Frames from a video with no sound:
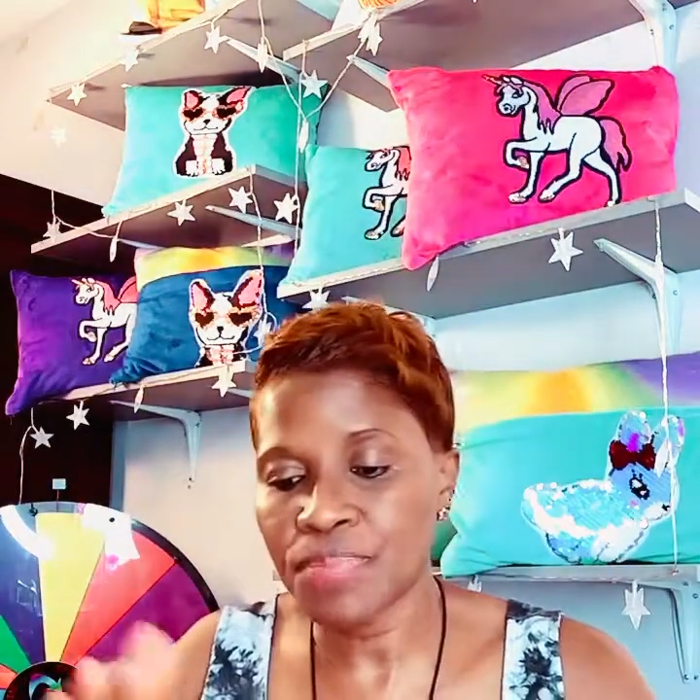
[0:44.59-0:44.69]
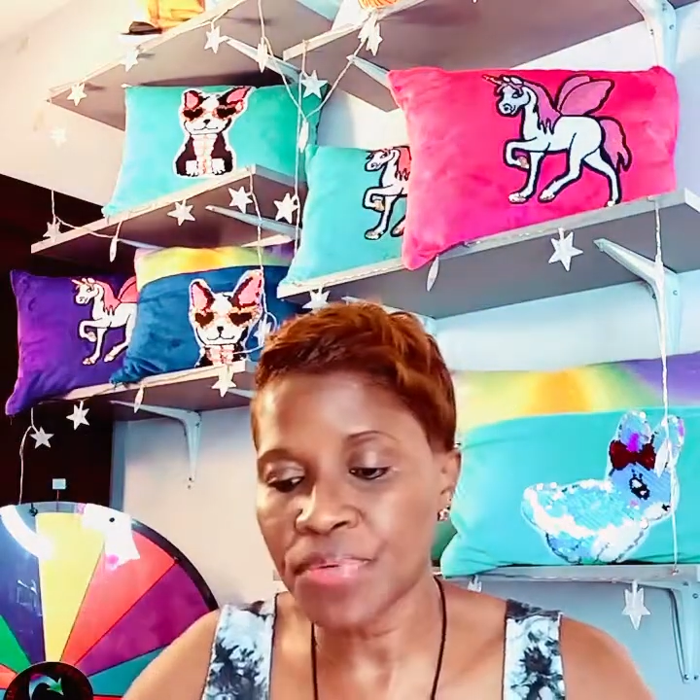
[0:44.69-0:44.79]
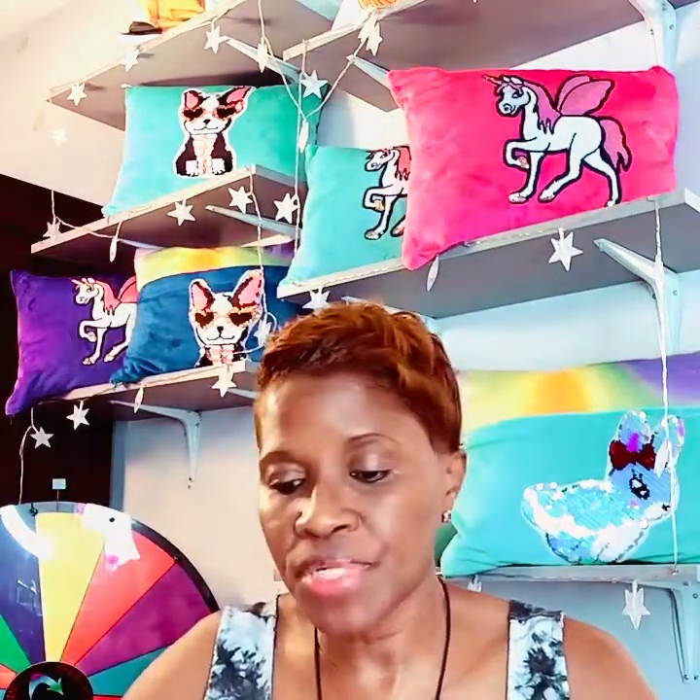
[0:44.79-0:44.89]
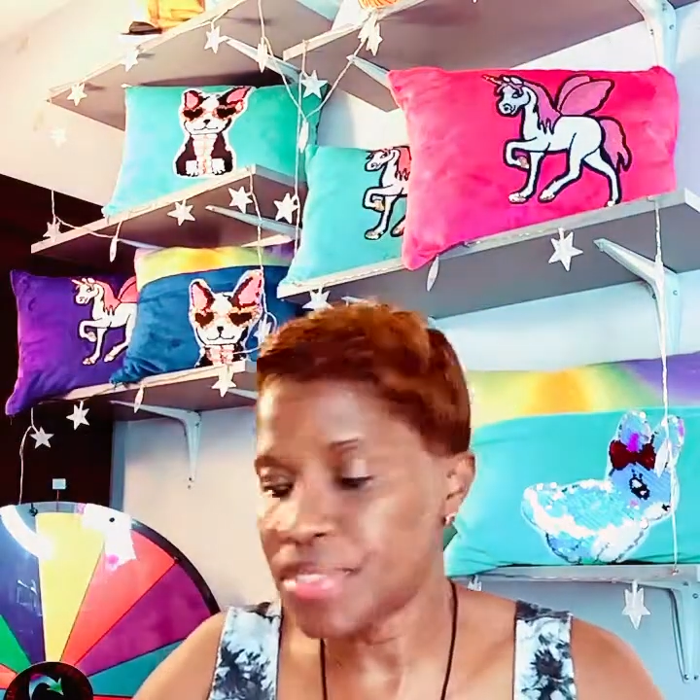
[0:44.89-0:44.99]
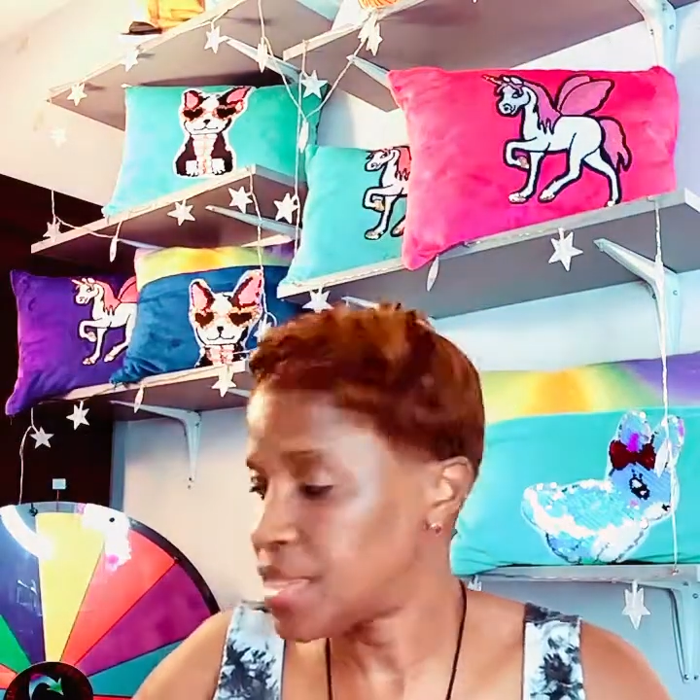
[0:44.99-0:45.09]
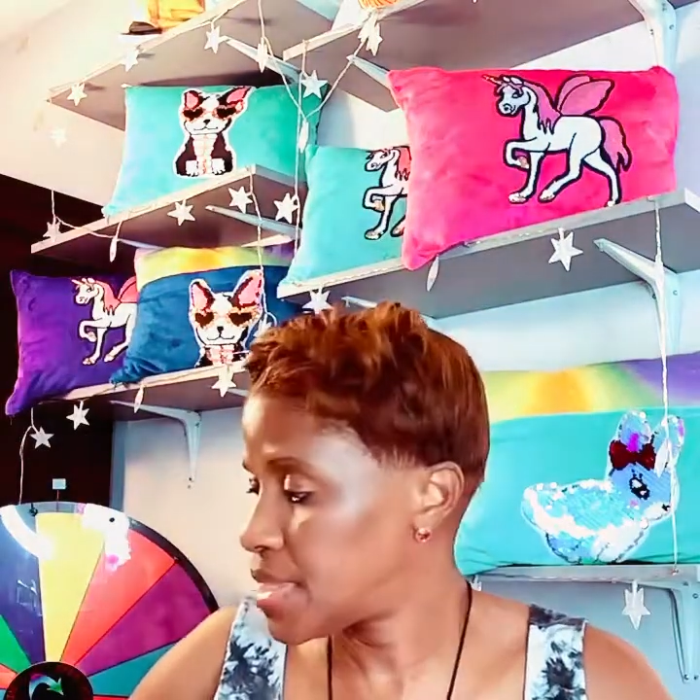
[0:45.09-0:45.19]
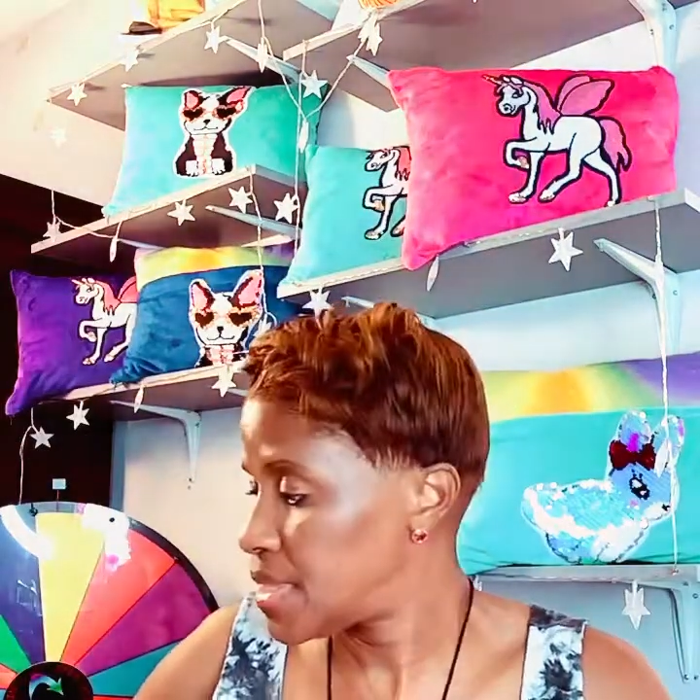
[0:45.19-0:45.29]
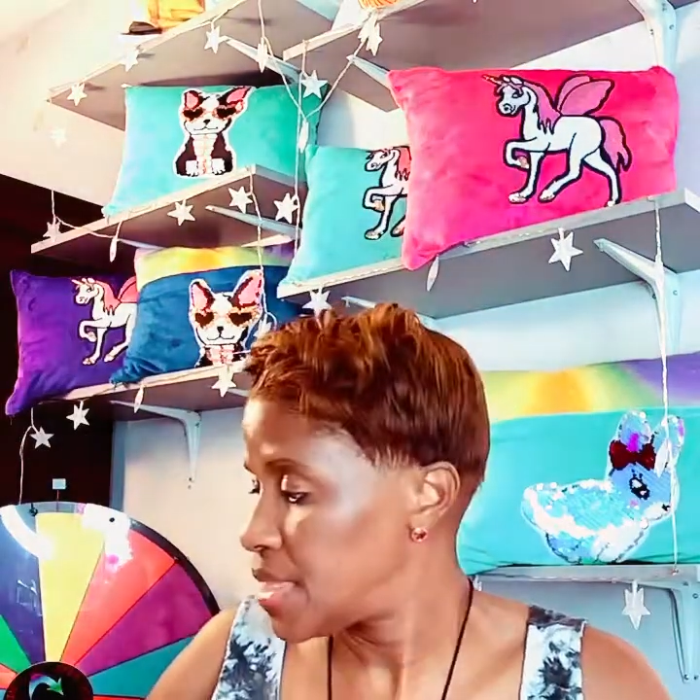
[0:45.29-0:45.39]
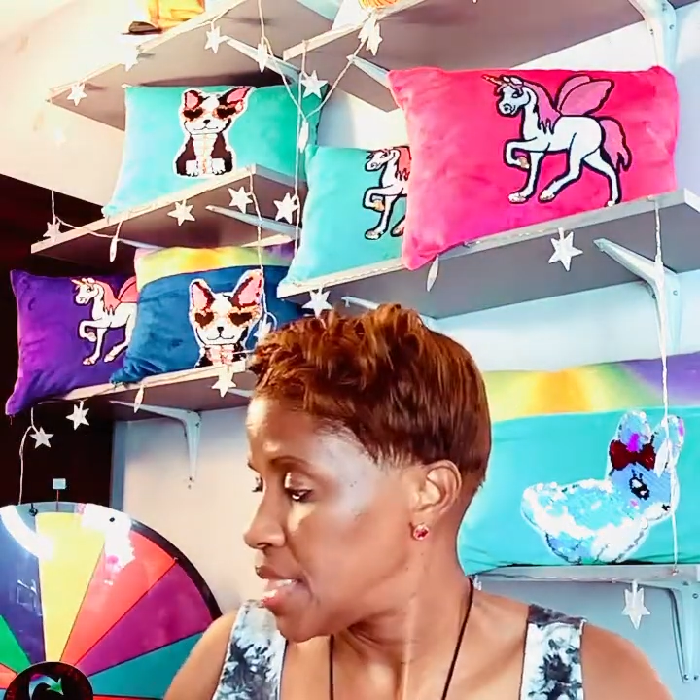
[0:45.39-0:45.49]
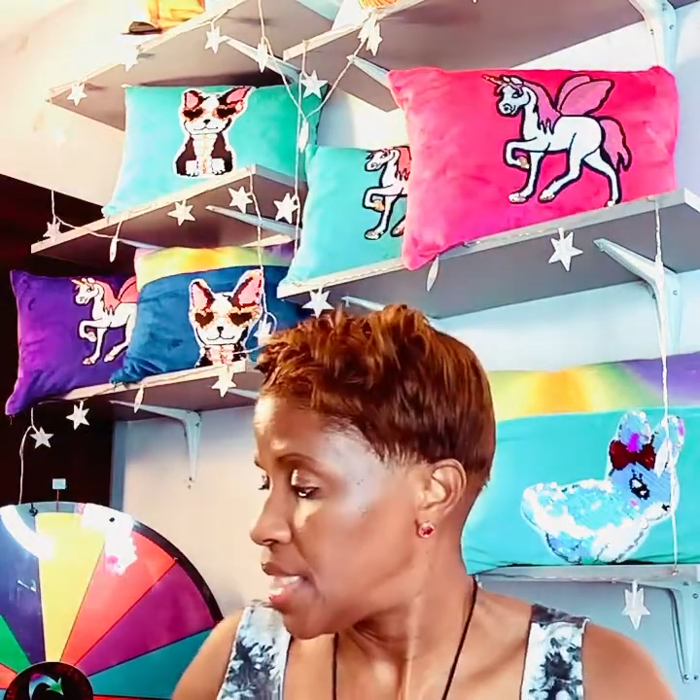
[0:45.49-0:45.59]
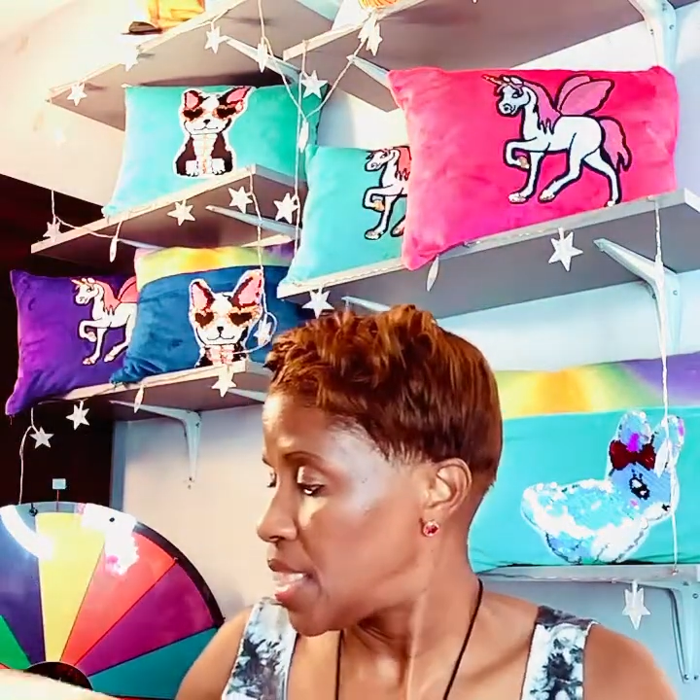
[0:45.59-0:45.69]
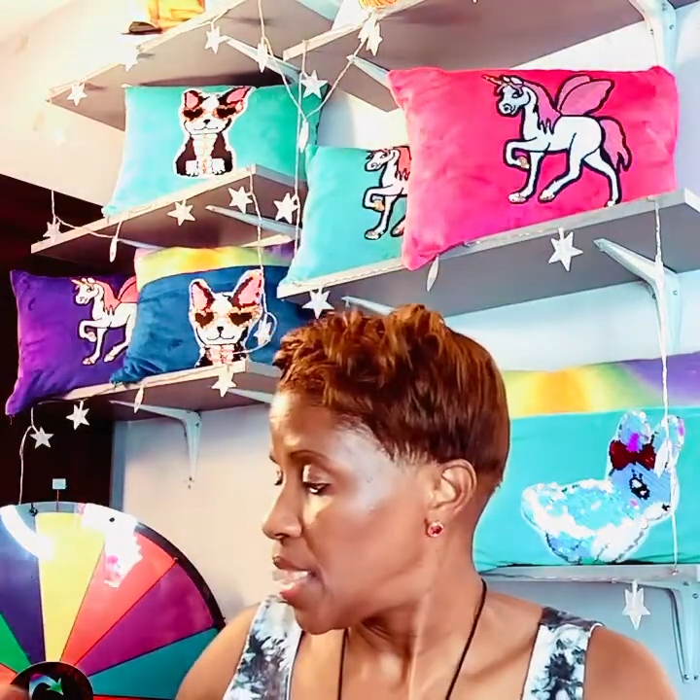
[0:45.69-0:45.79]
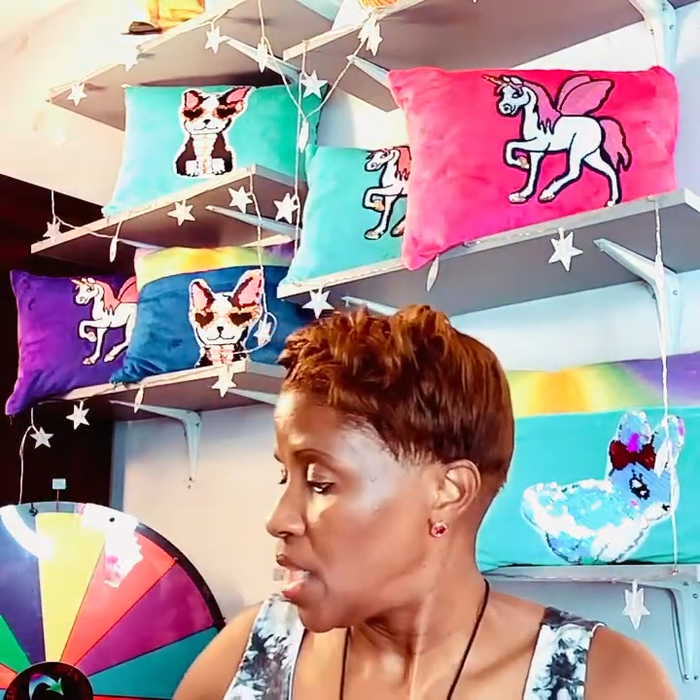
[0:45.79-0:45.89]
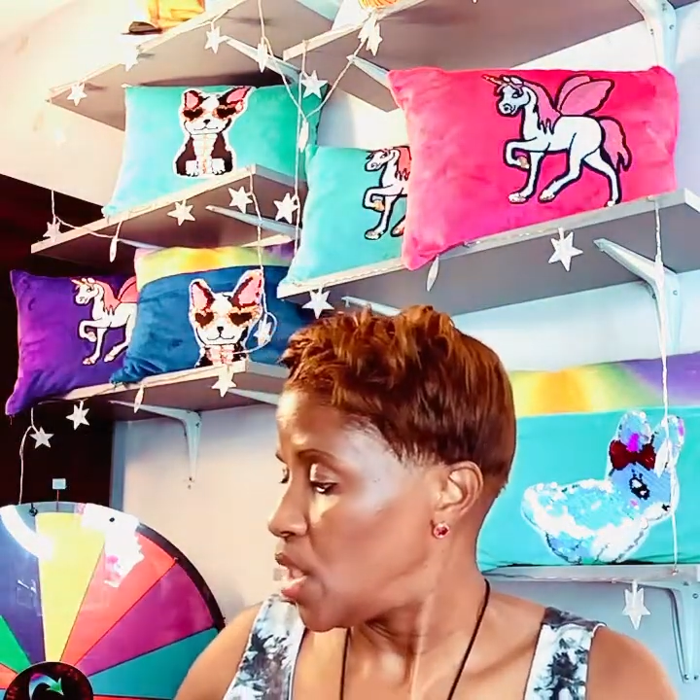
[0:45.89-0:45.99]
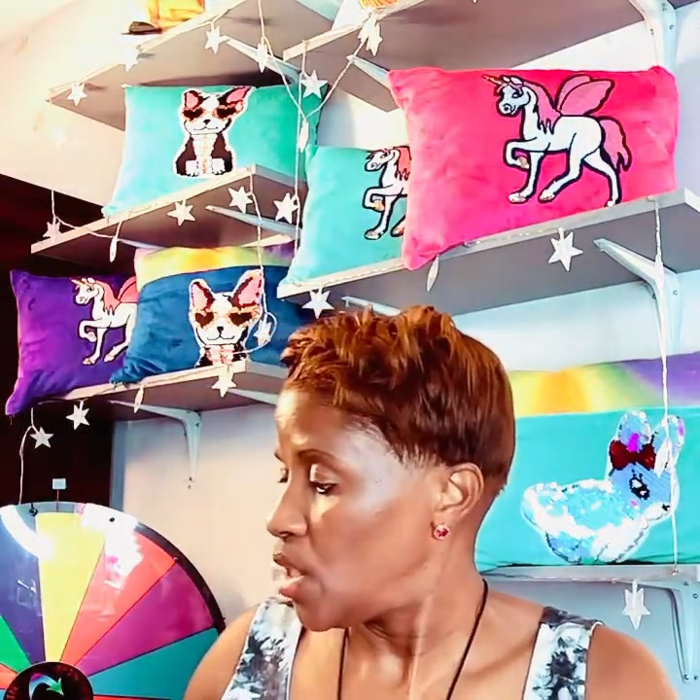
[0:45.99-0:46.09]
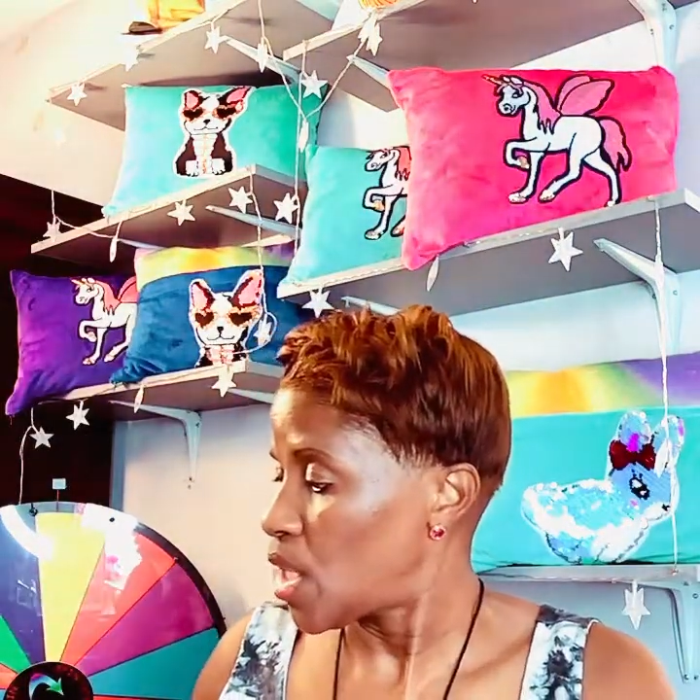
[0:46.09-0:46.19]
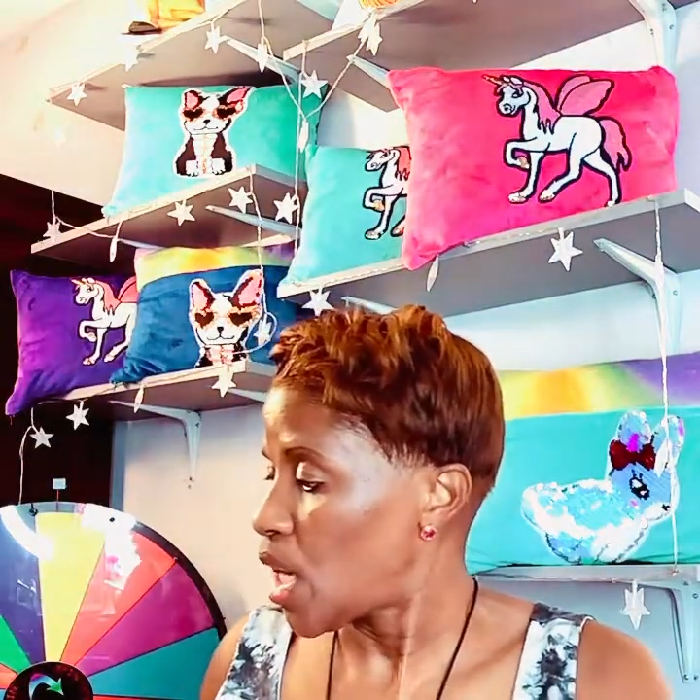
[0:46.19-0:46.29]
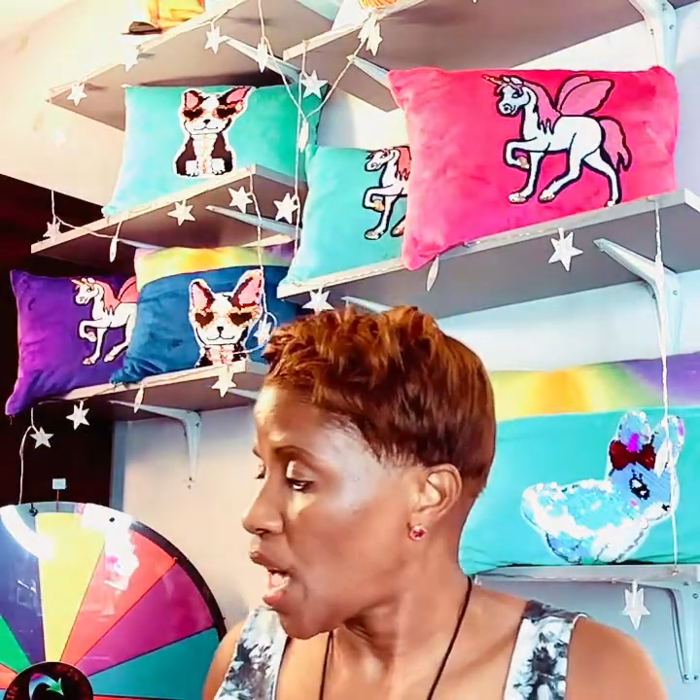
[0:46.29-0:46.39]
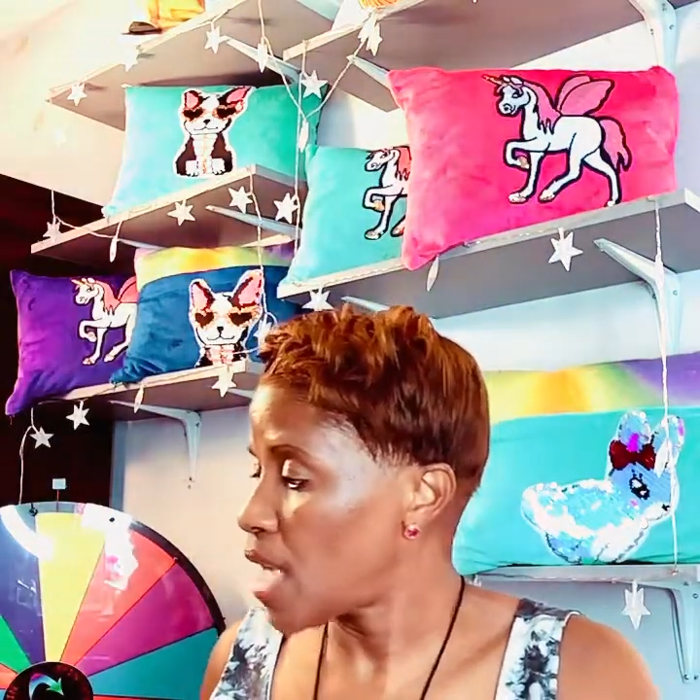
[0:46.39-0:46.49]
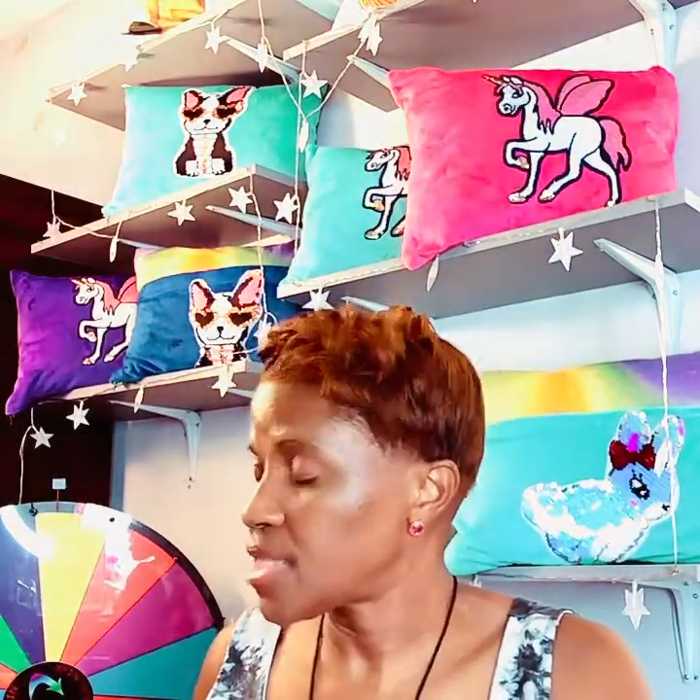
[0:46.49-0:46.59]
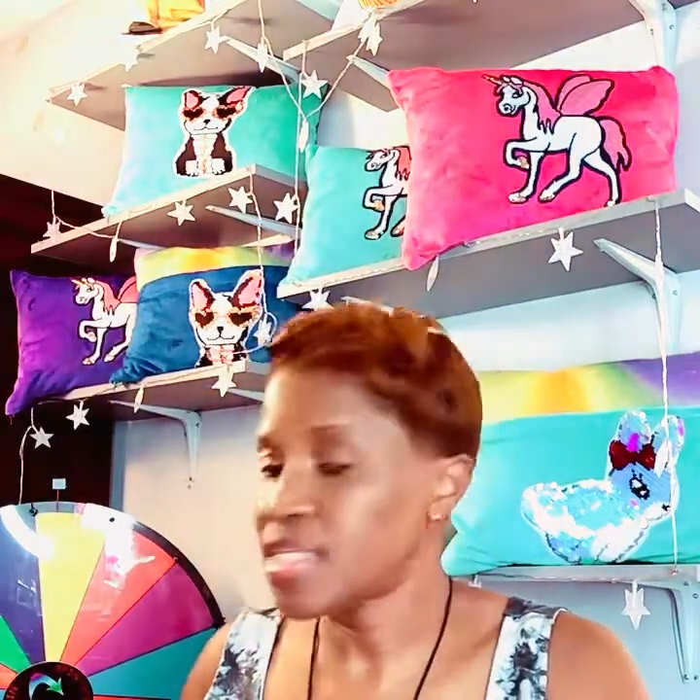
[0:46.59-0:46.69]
prints as